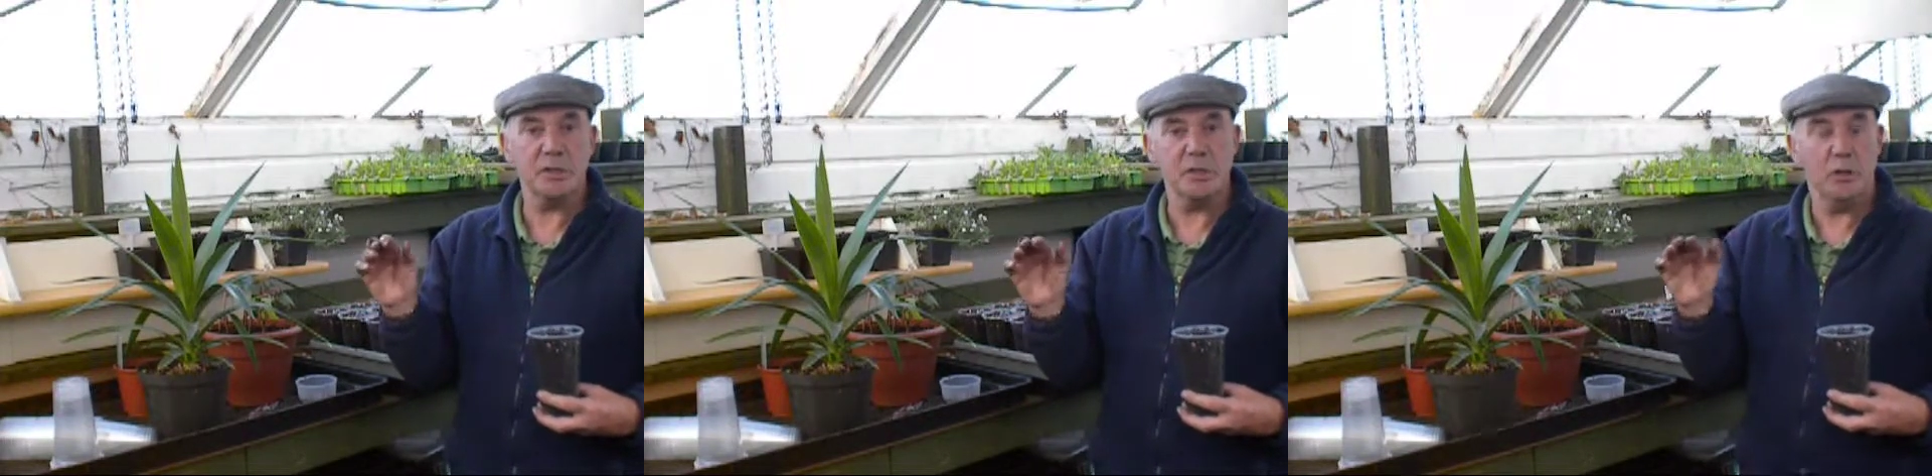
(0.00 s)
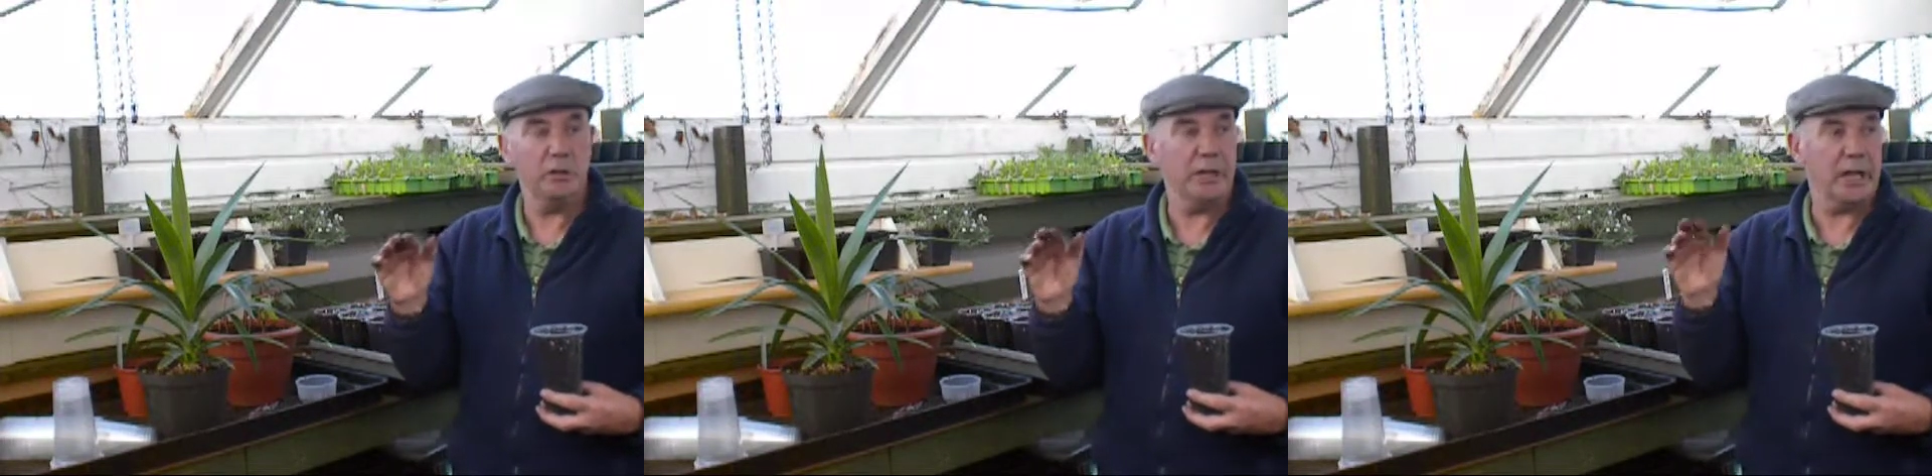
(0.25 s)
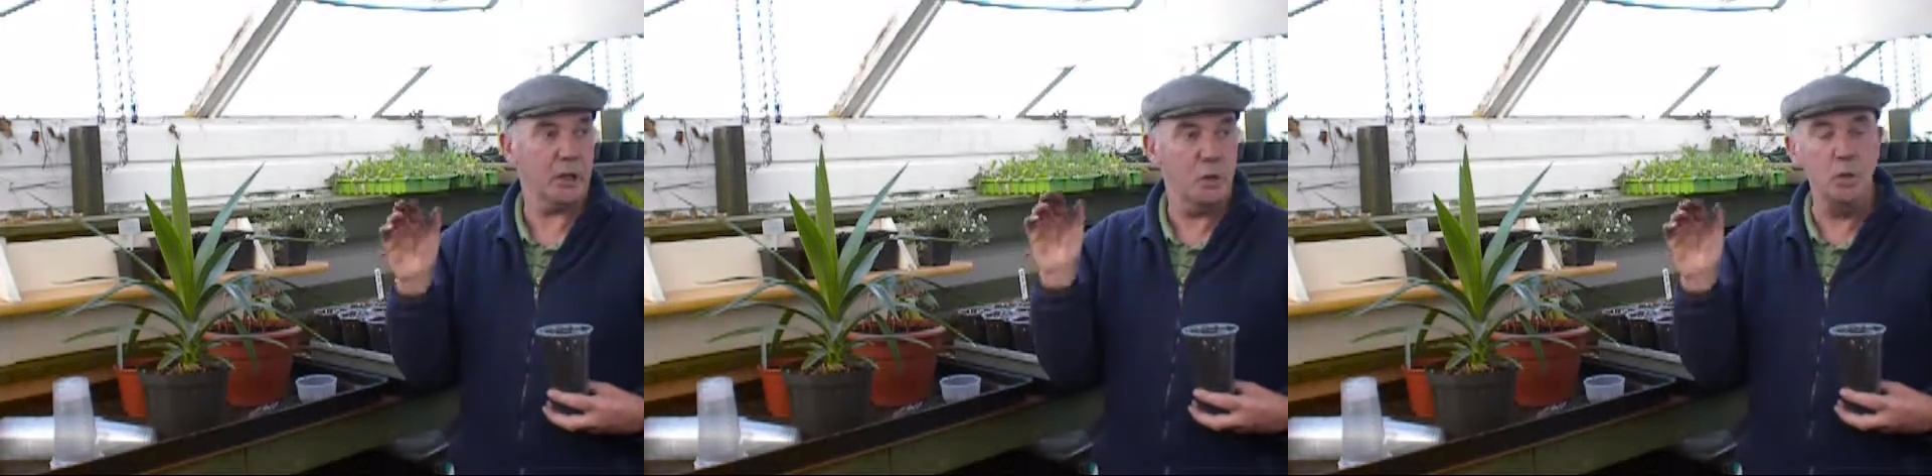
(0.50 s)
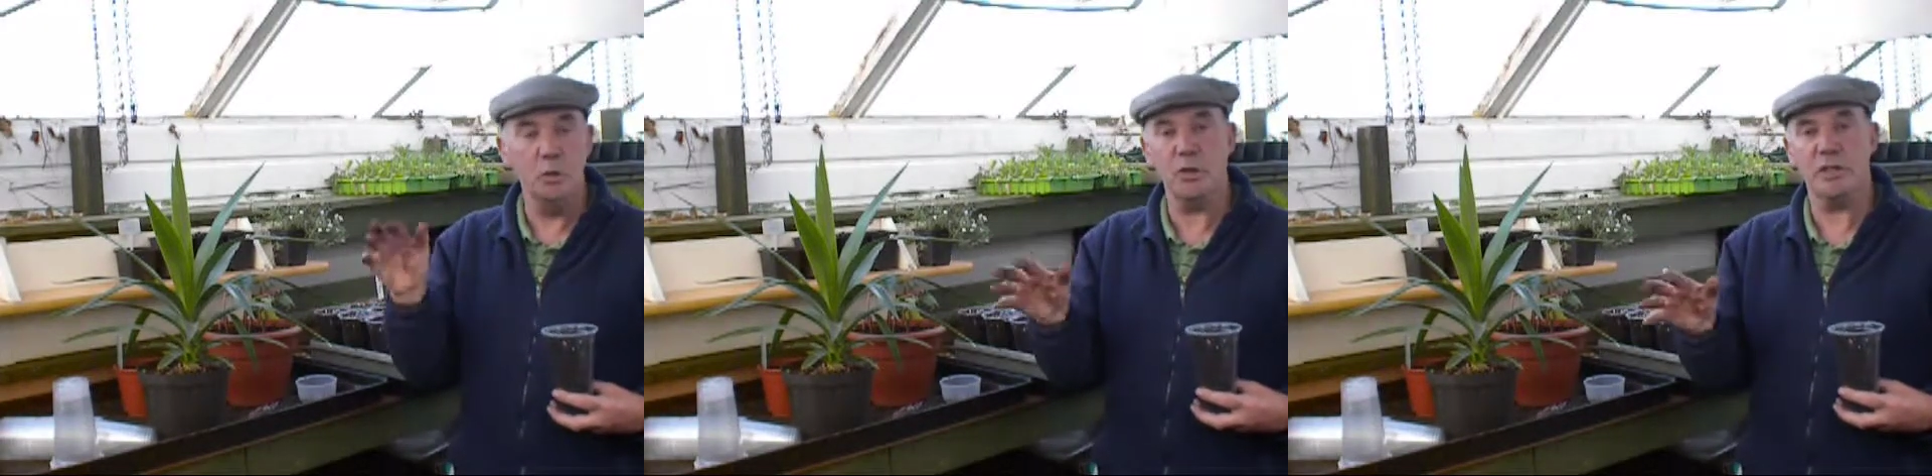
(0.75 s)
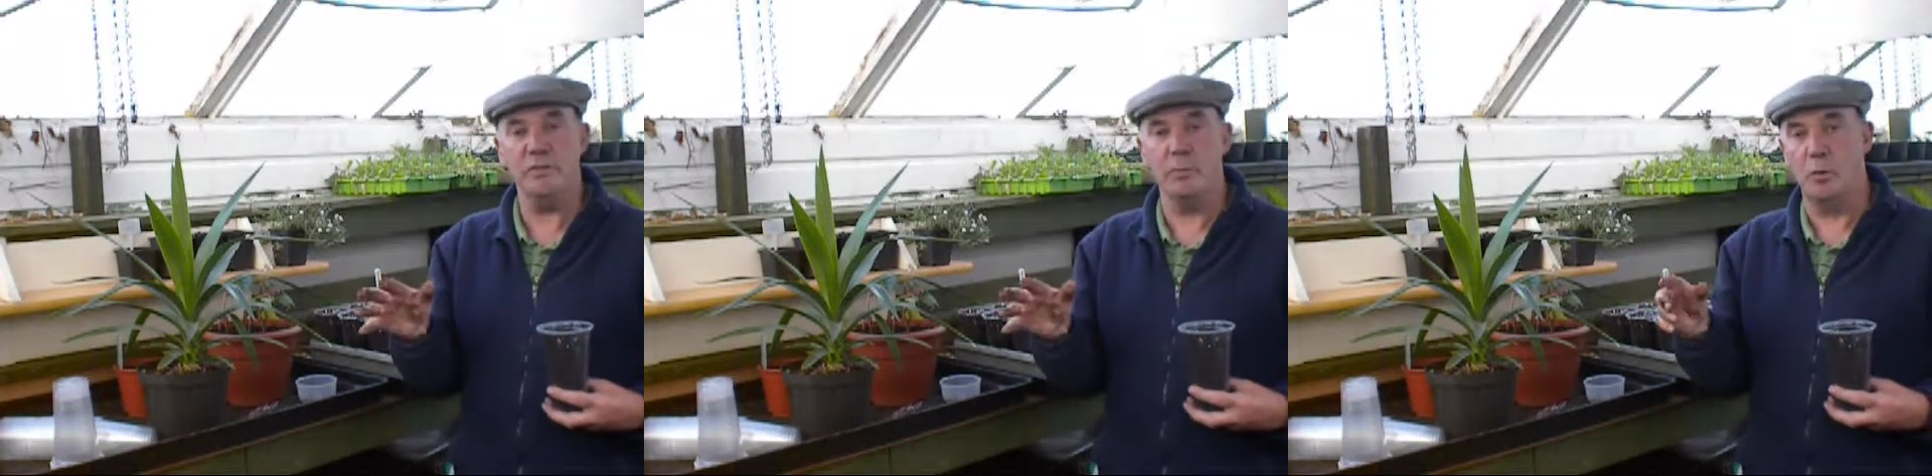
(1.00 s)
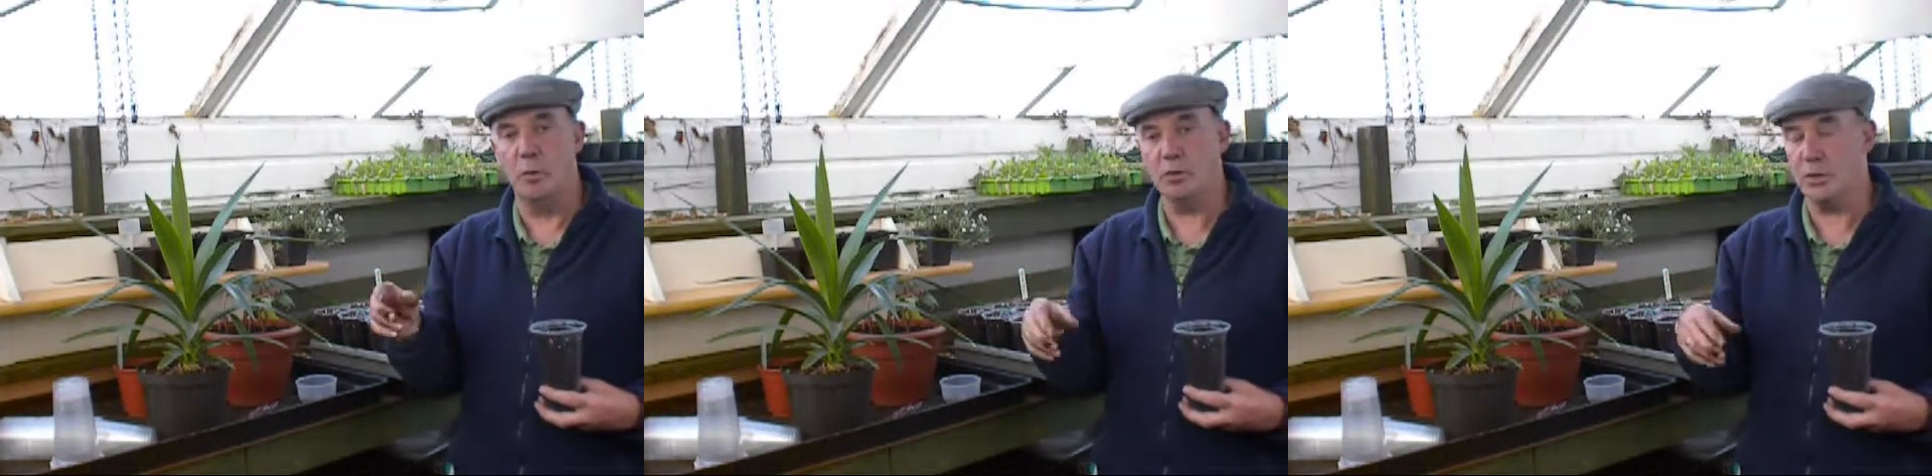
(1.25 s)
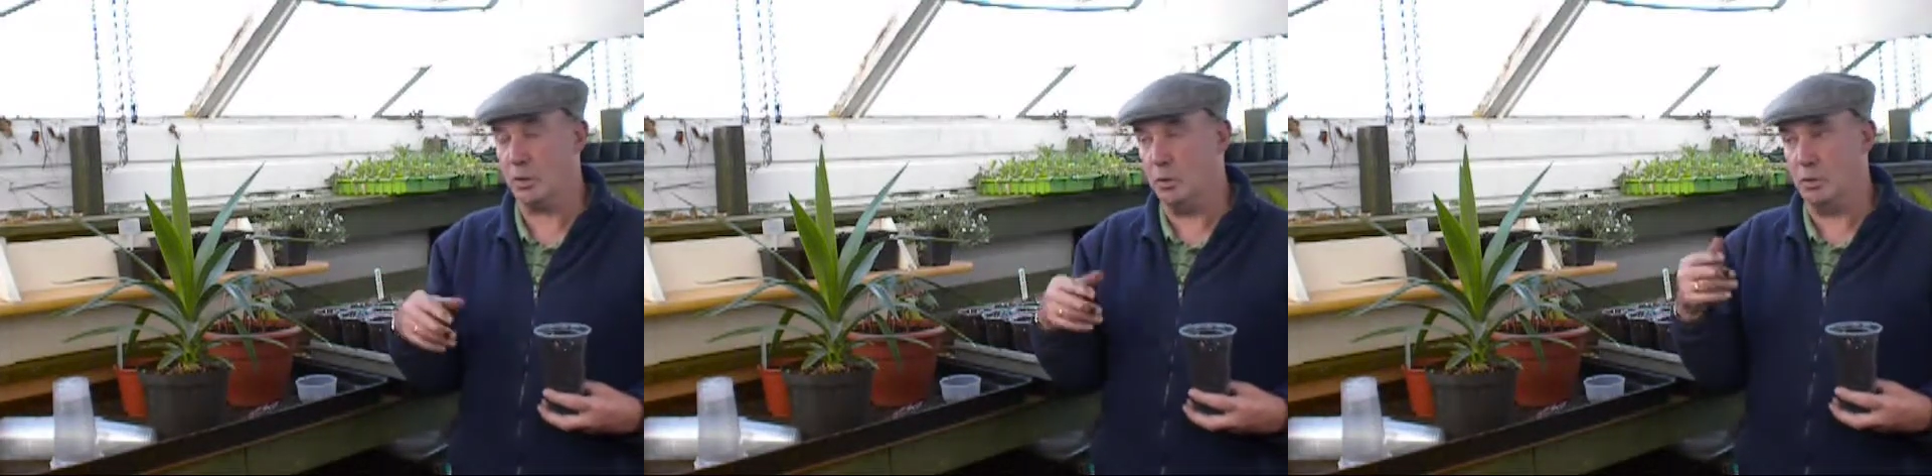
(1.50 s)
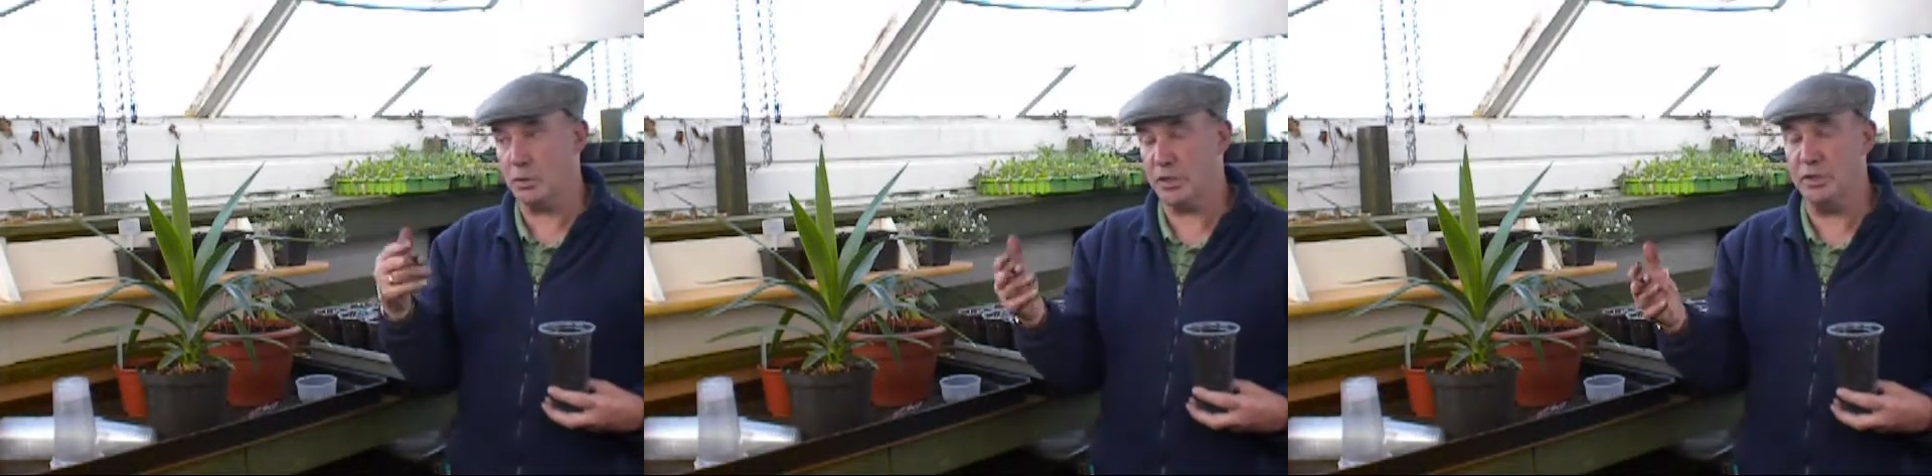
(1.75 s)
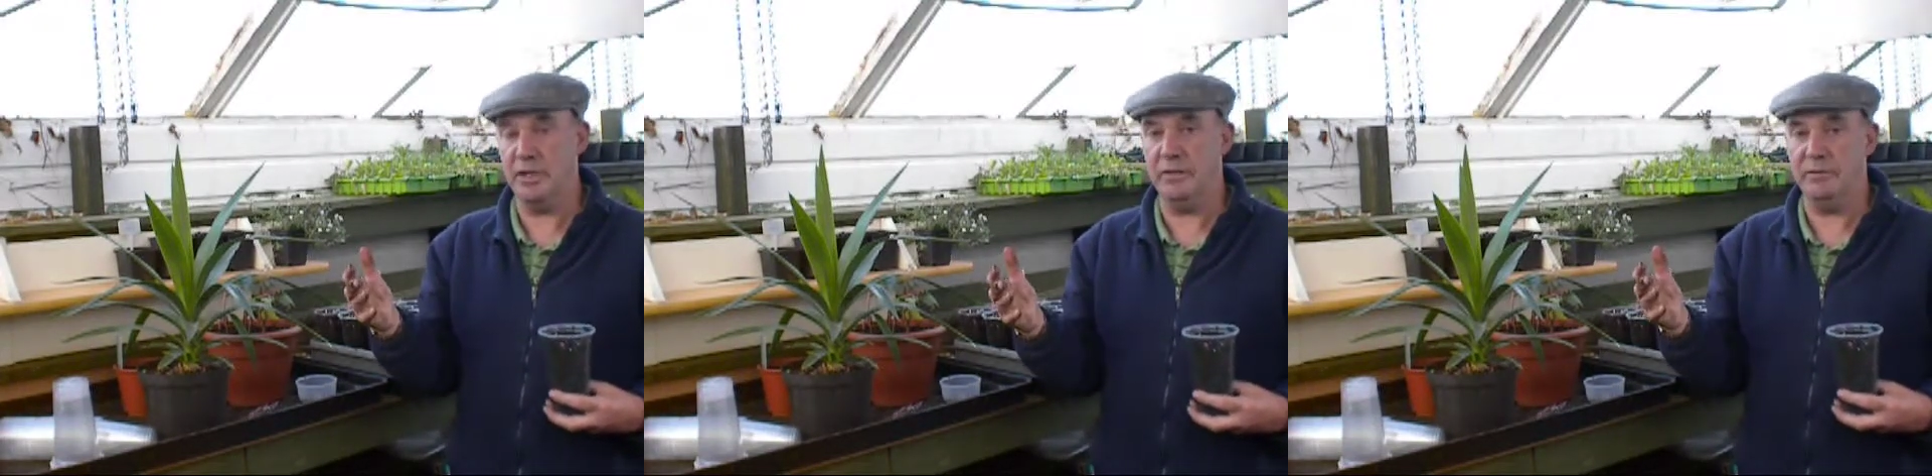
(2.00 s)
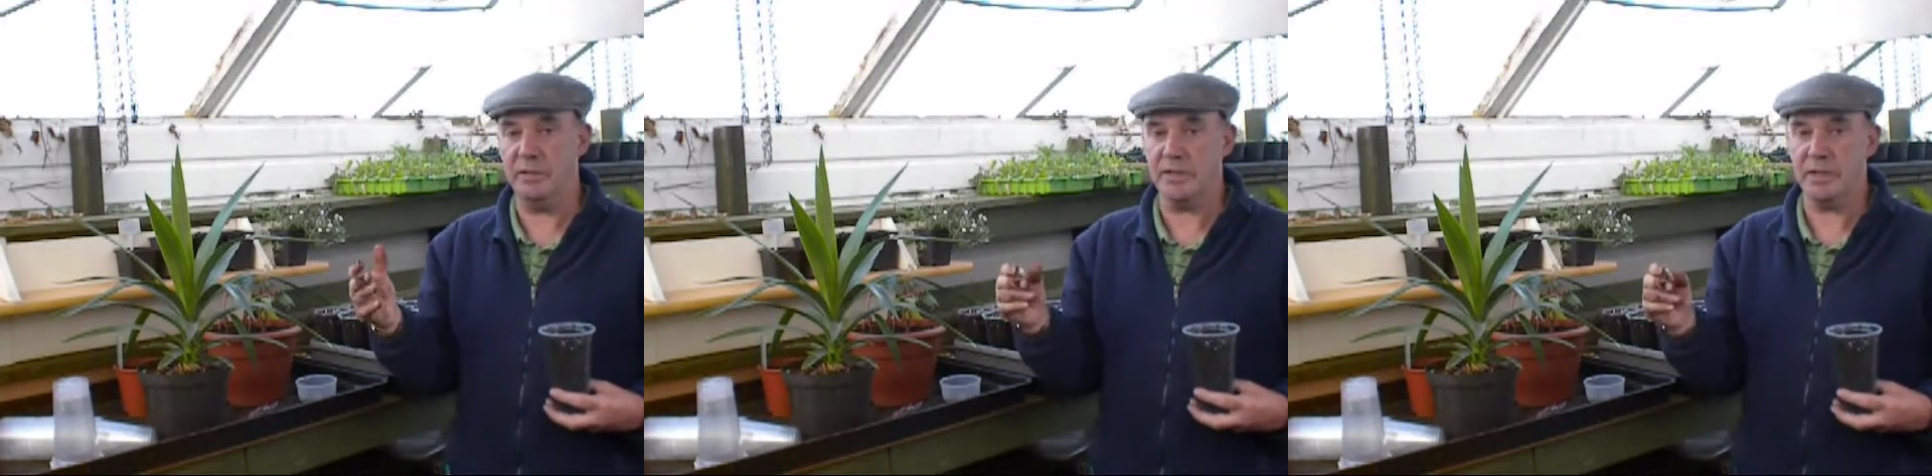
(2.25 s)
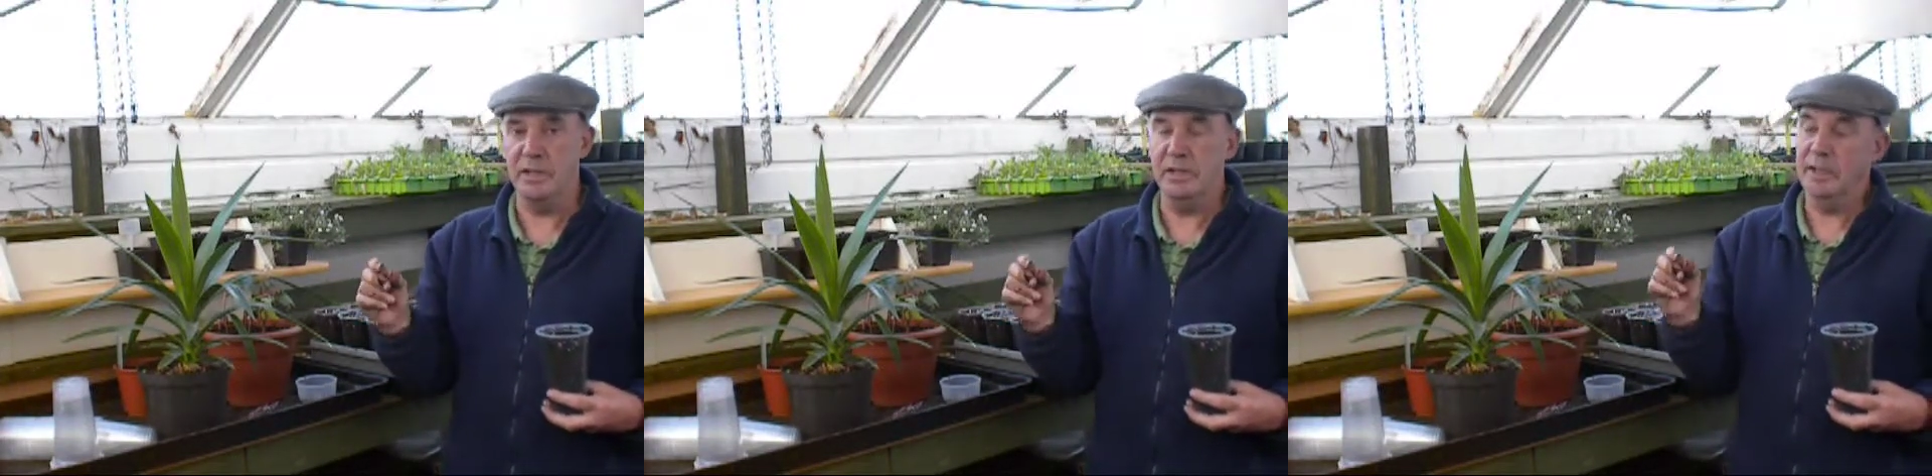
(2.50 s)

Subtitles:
you're starting to get a coolness of the mornings, coolness in the evenings,